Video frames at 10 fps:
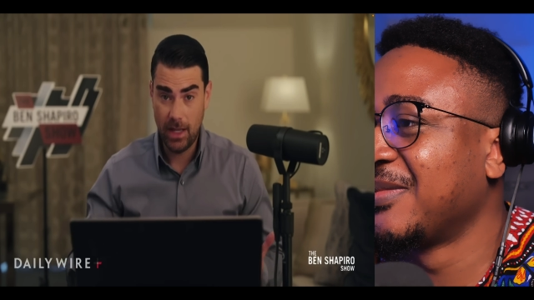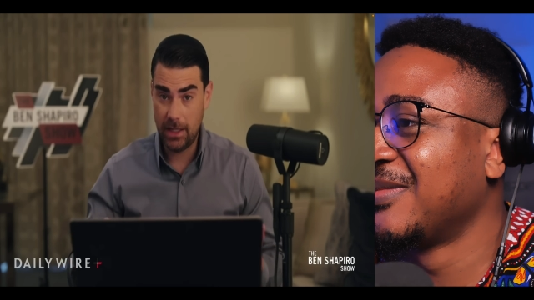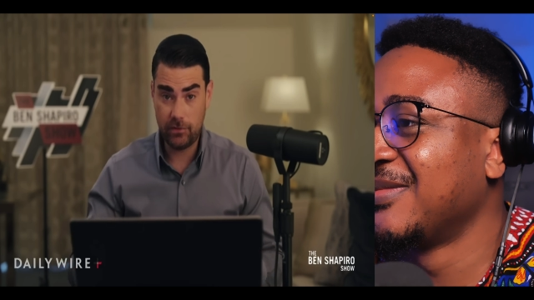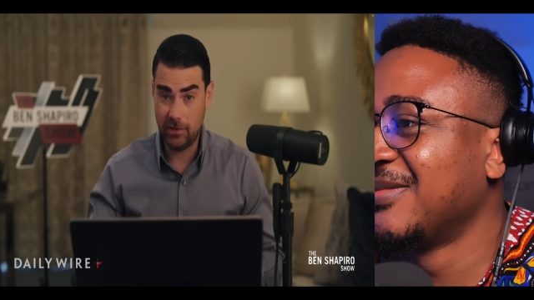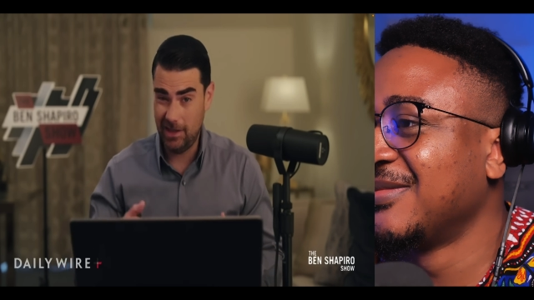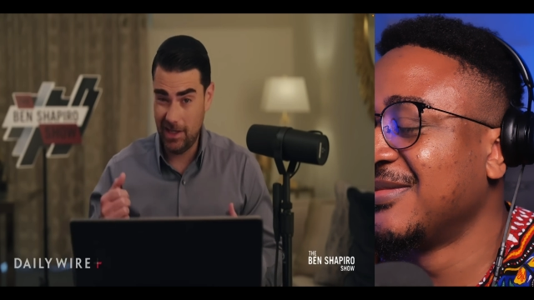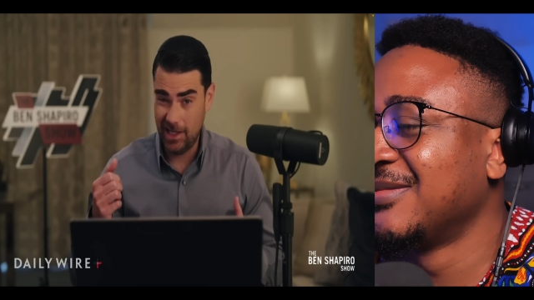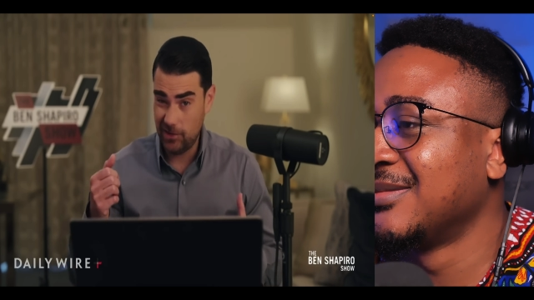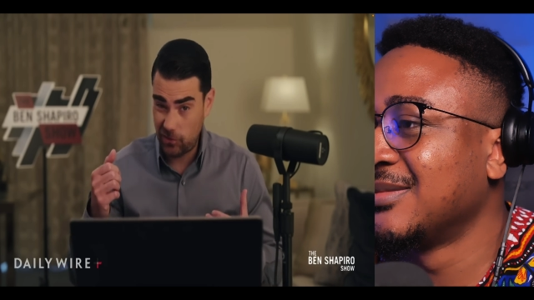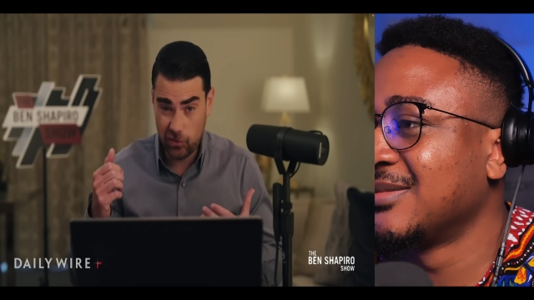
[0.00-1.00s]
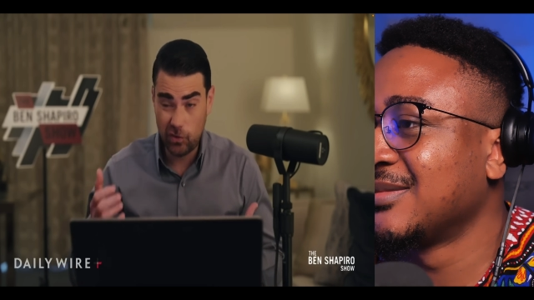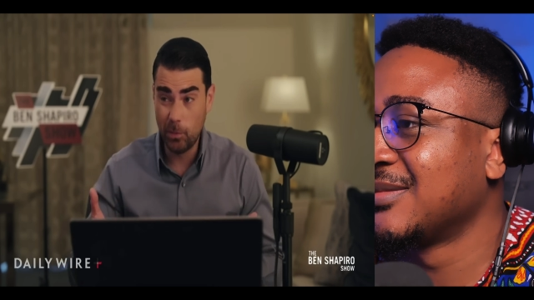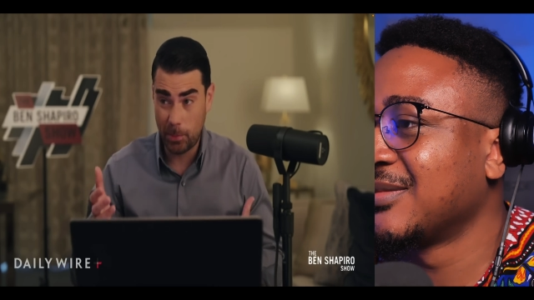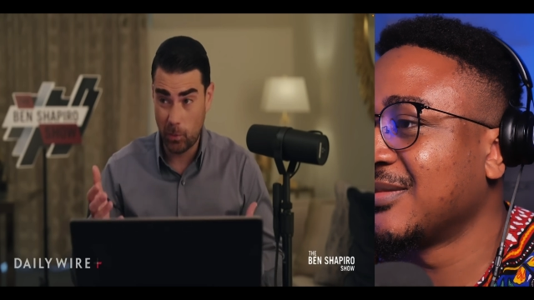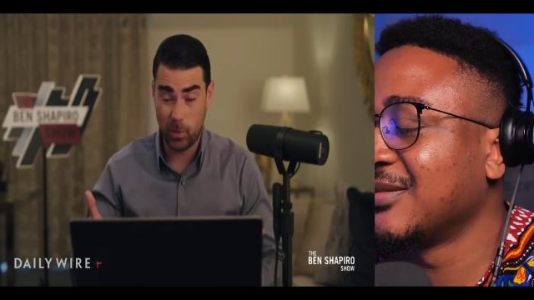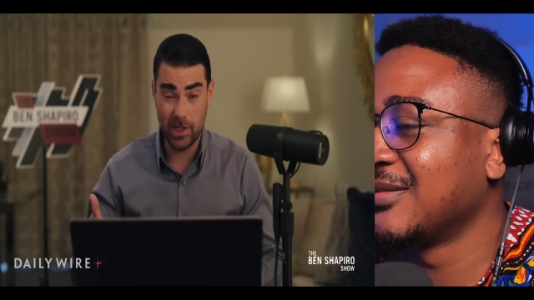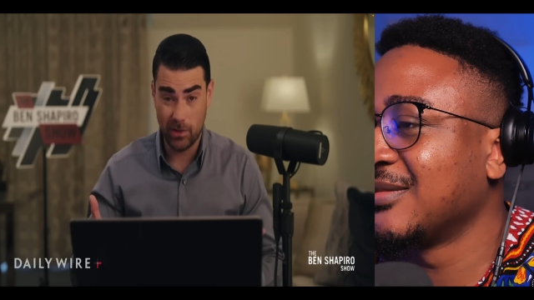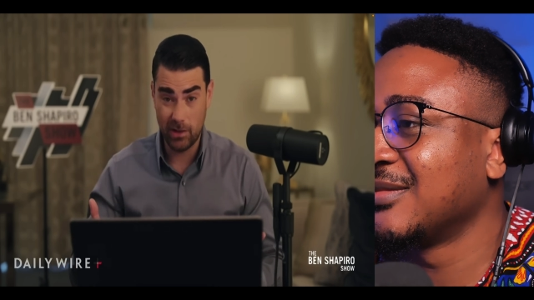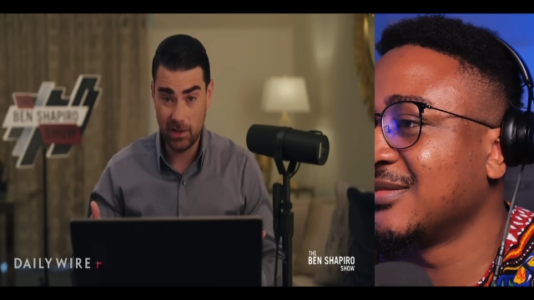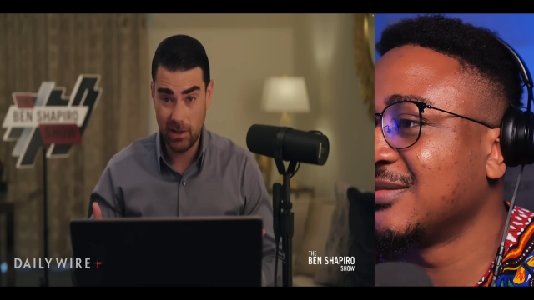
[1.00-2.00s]
Speaker 1: And it's it's super
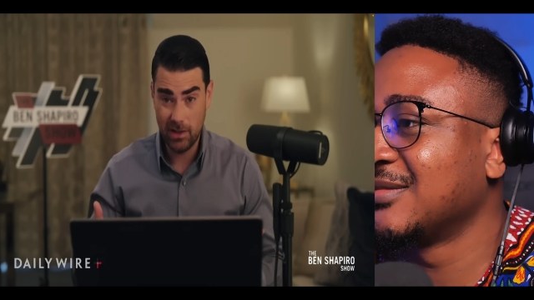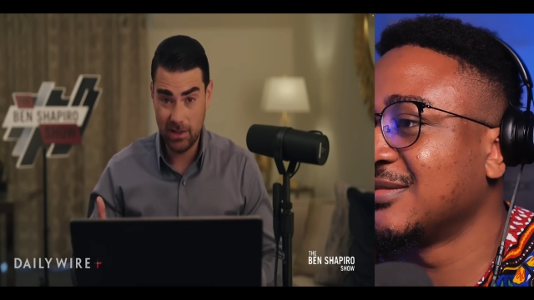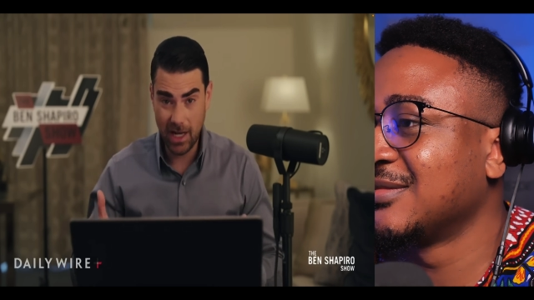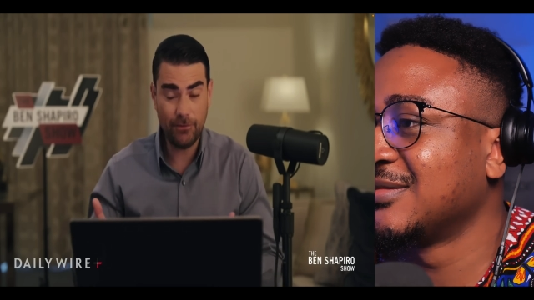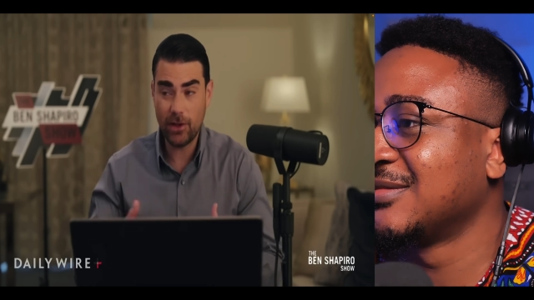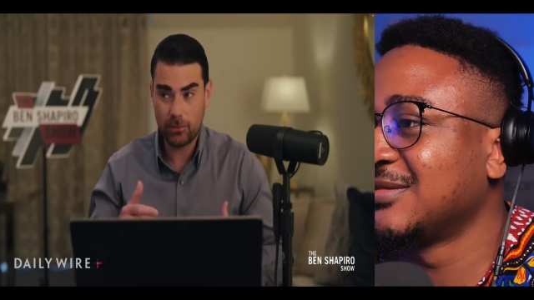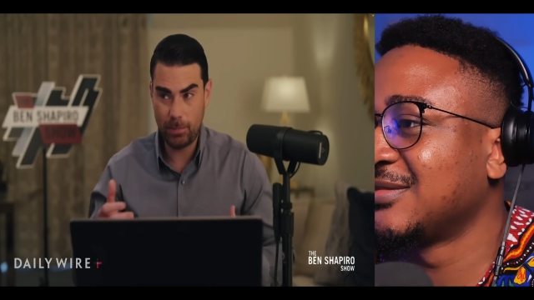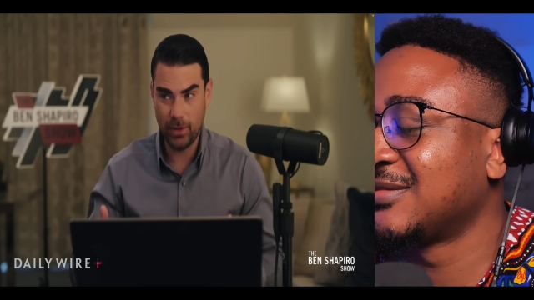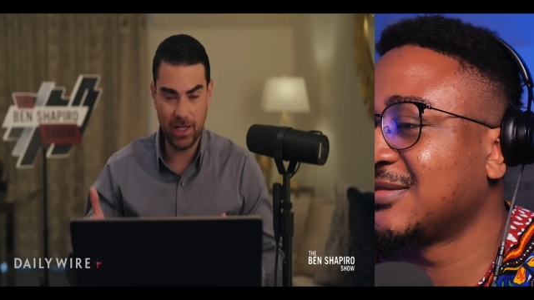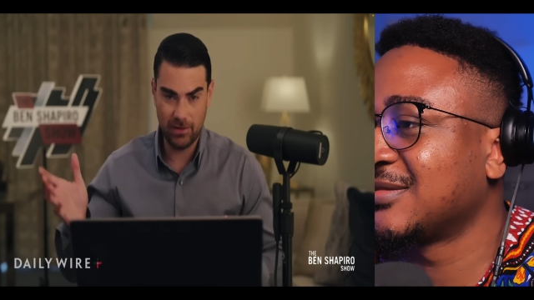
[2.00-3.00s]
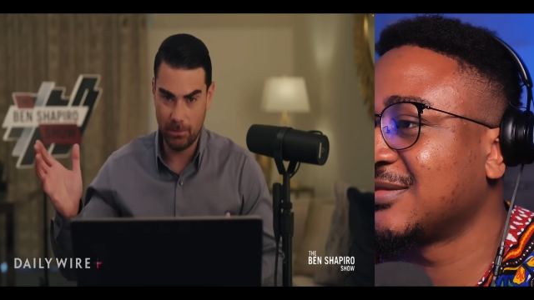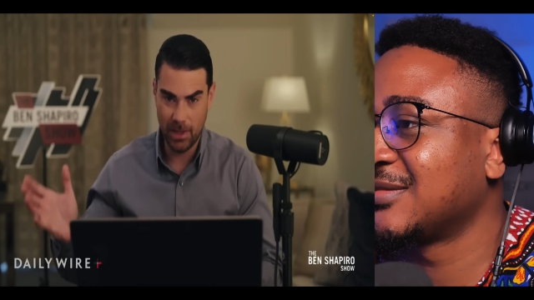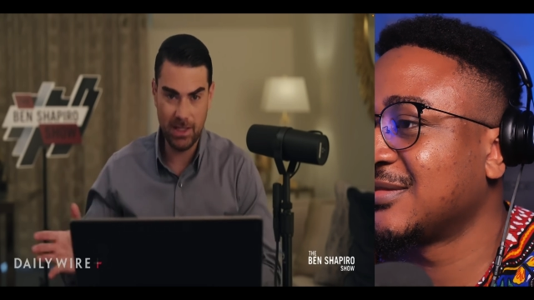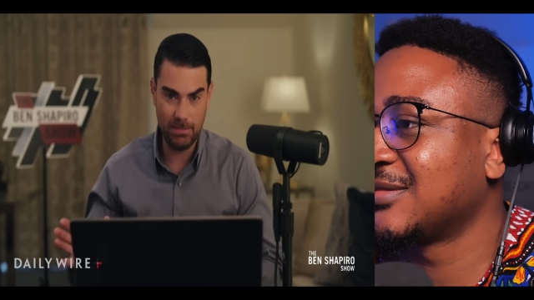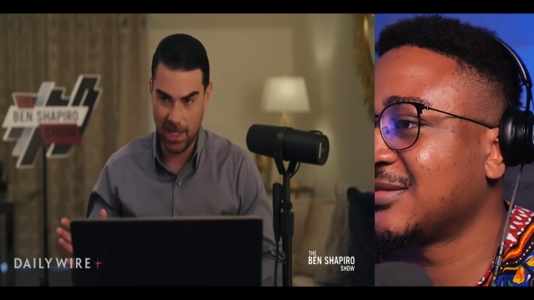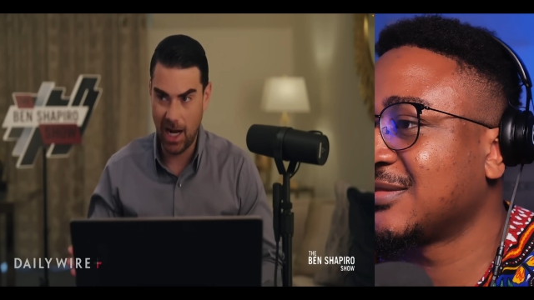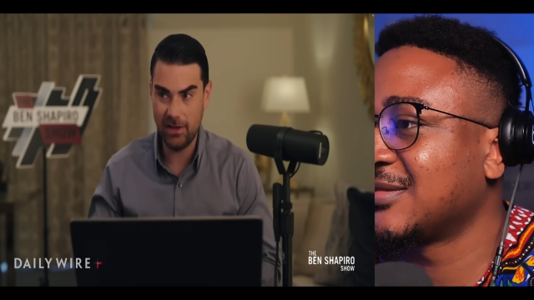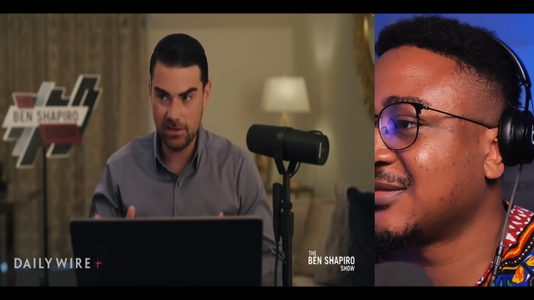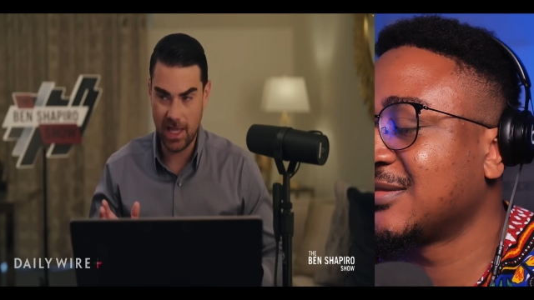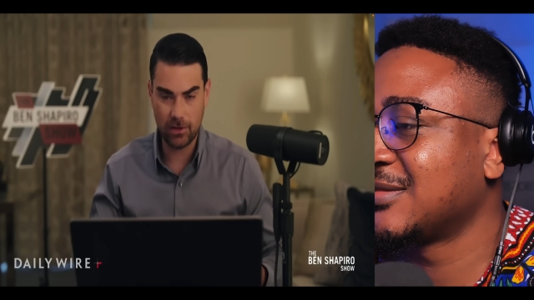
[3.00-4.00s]
weird. Netflix putting its money
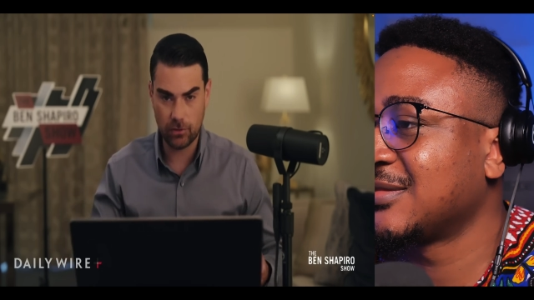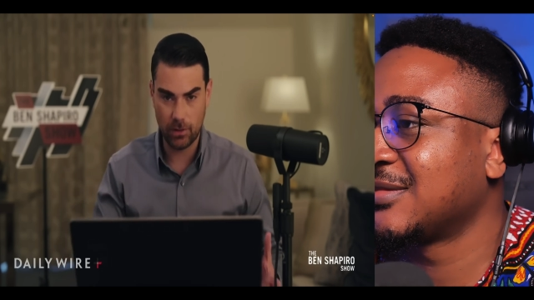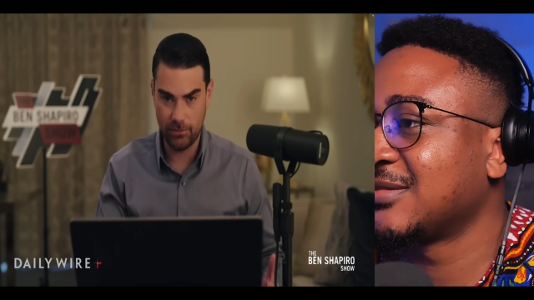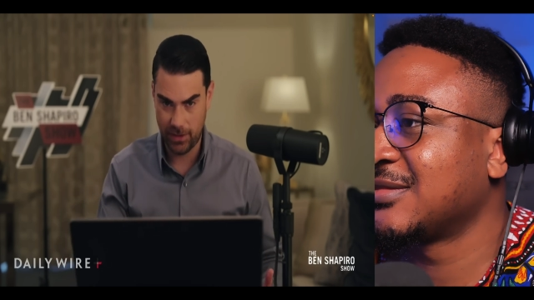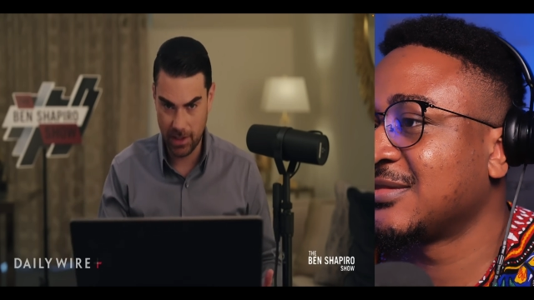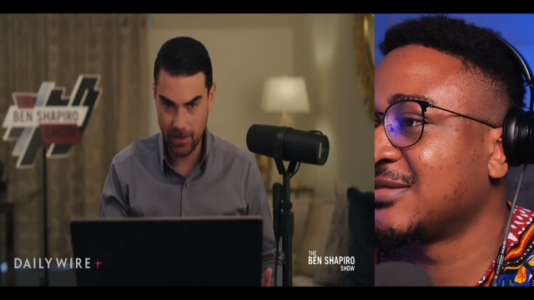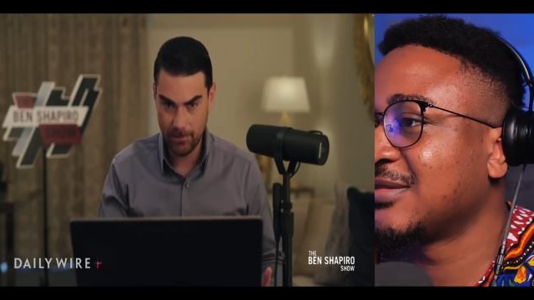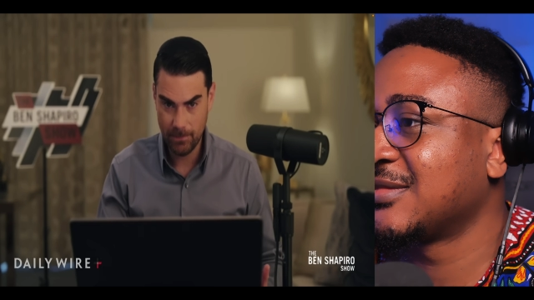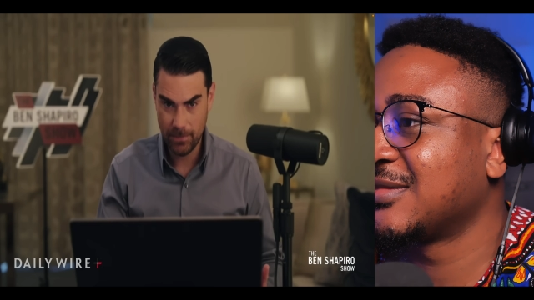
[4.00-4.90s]
behind that sort of thing